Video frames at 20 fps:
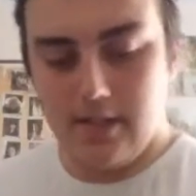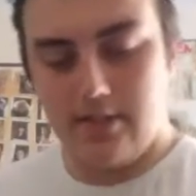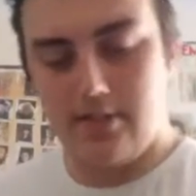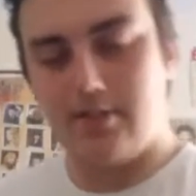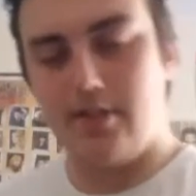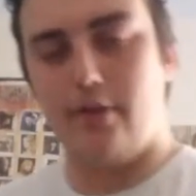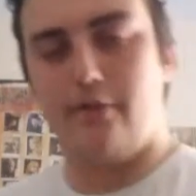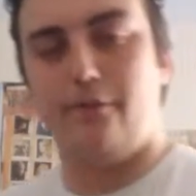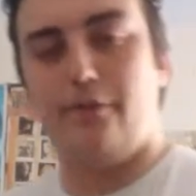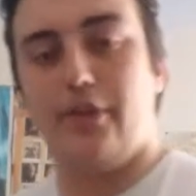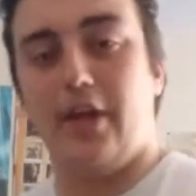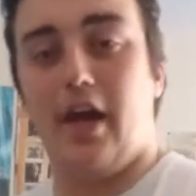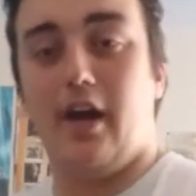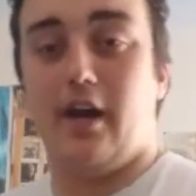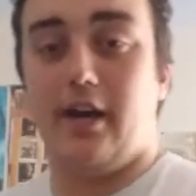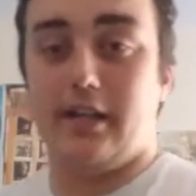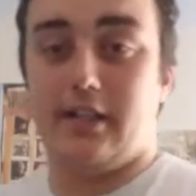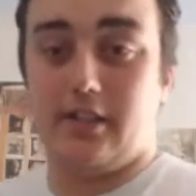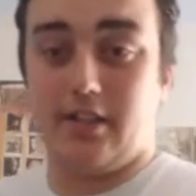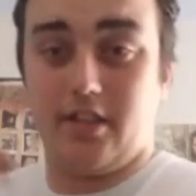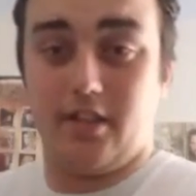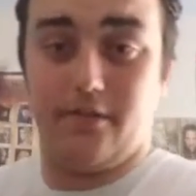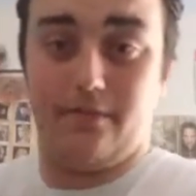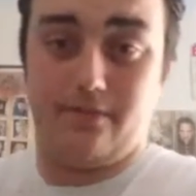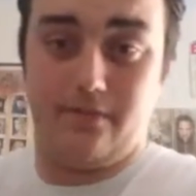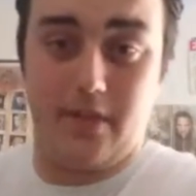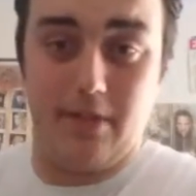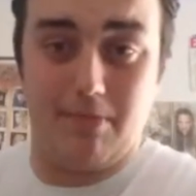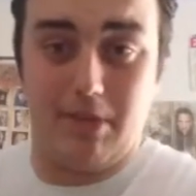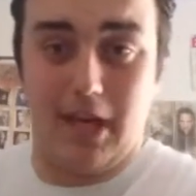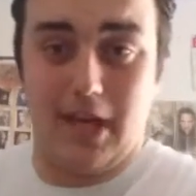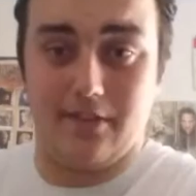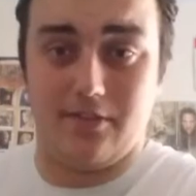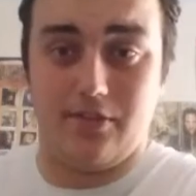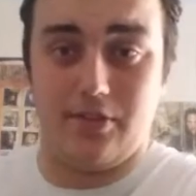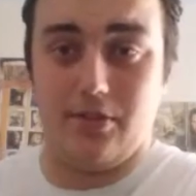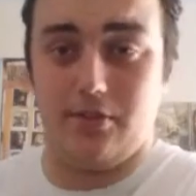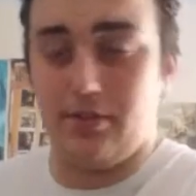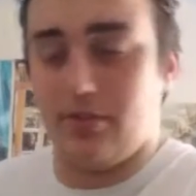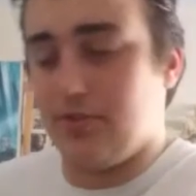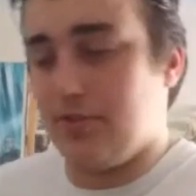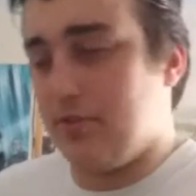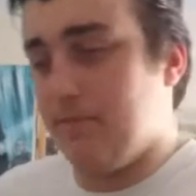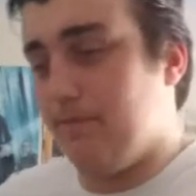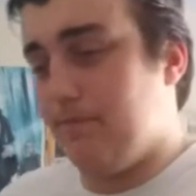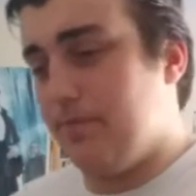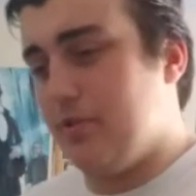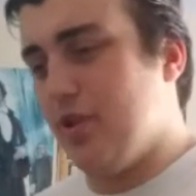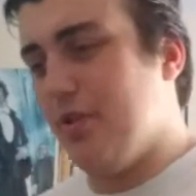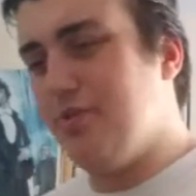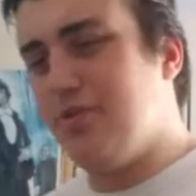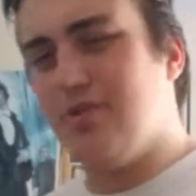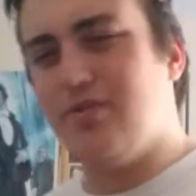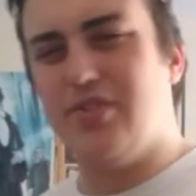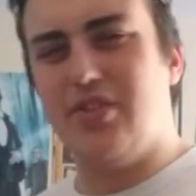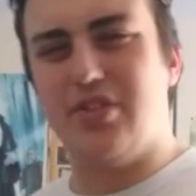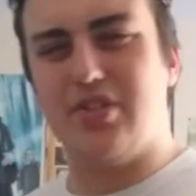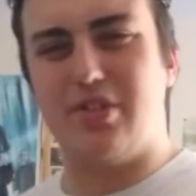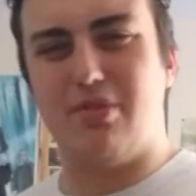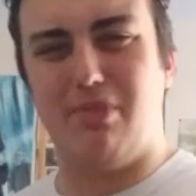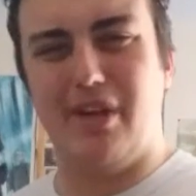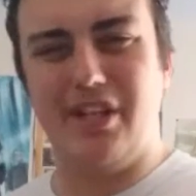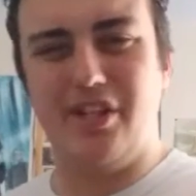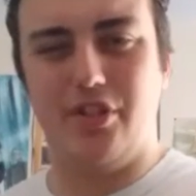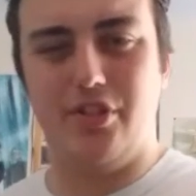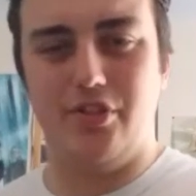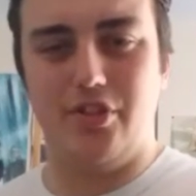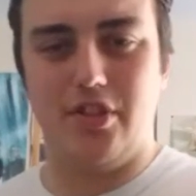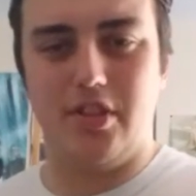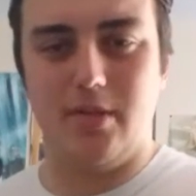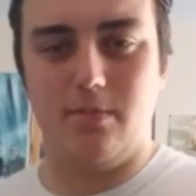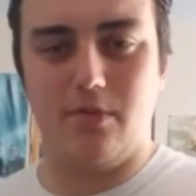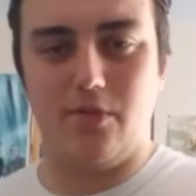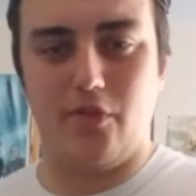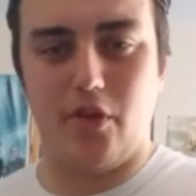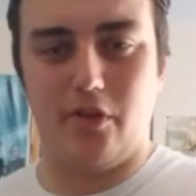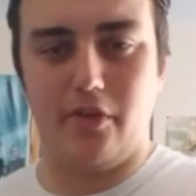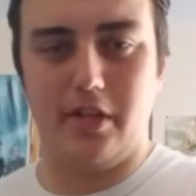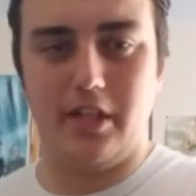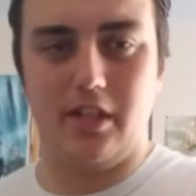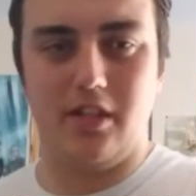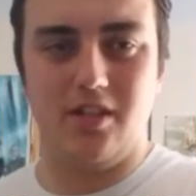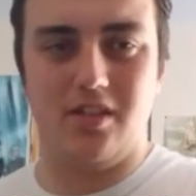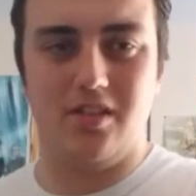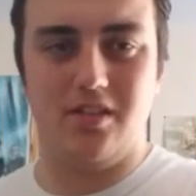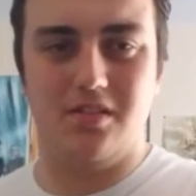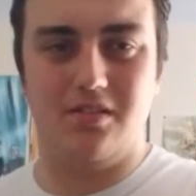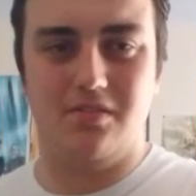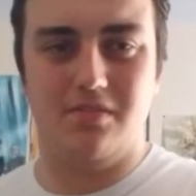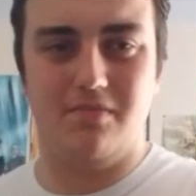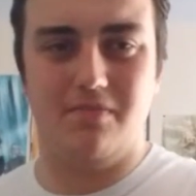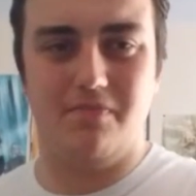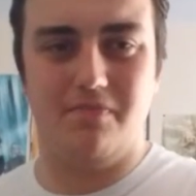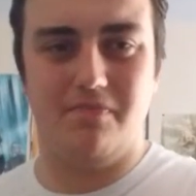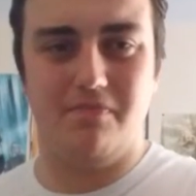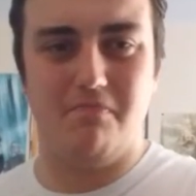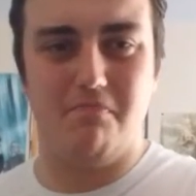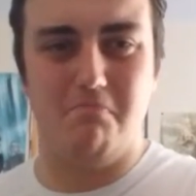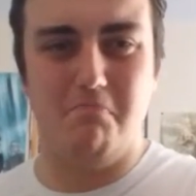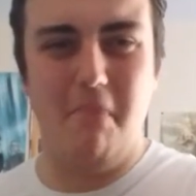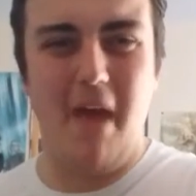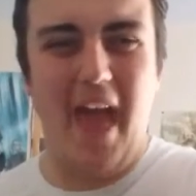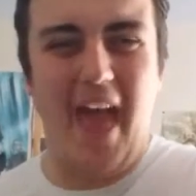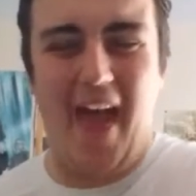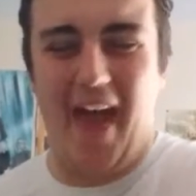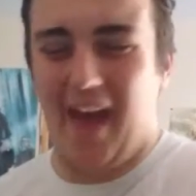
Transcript: So for that, I kind of tip the hat to Joe Johnston. Joe Johnston's direction just seems very meh.